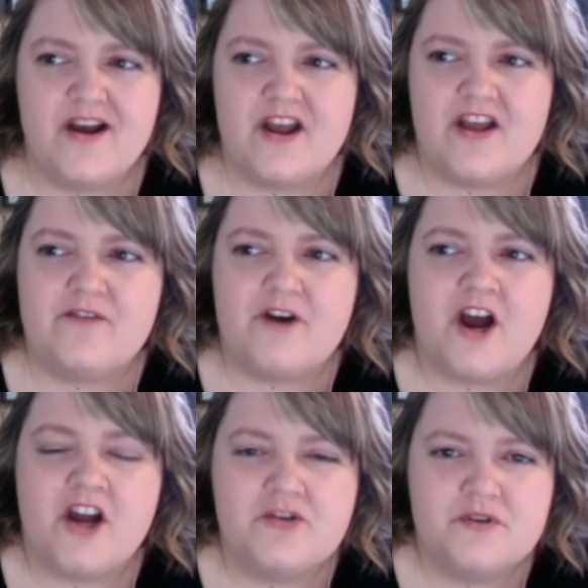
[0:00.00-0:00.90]
if
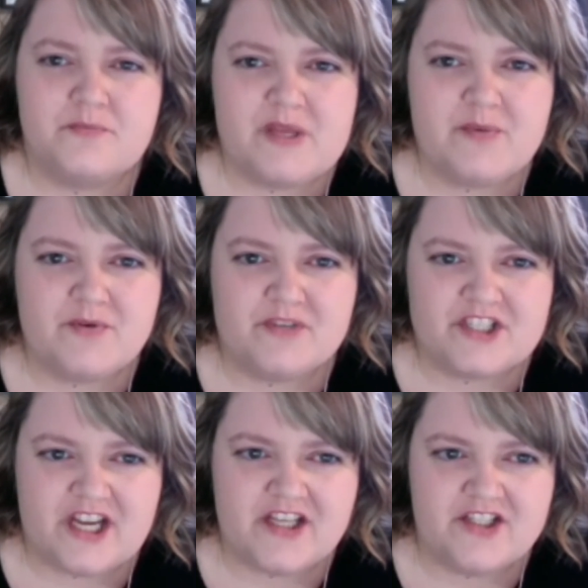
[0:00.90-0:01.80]
100 people
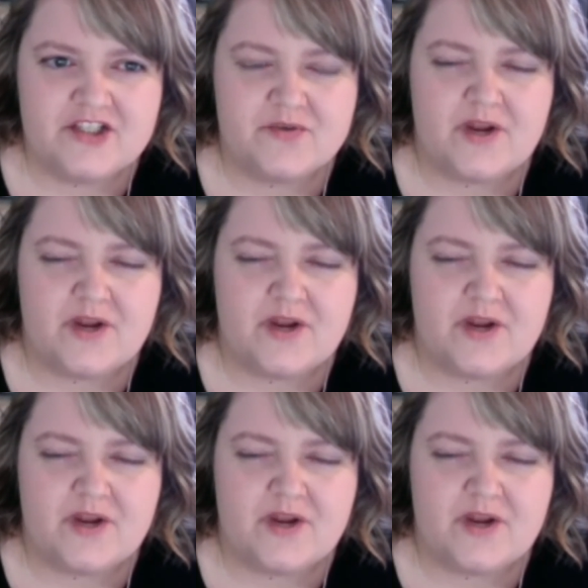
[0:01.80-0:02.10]
reject you